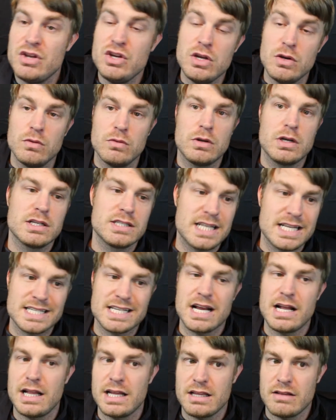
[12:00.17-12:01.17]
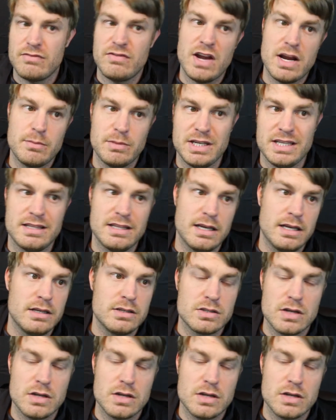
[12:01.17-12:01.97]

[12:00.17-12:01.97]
U because that's kind of like the family thing.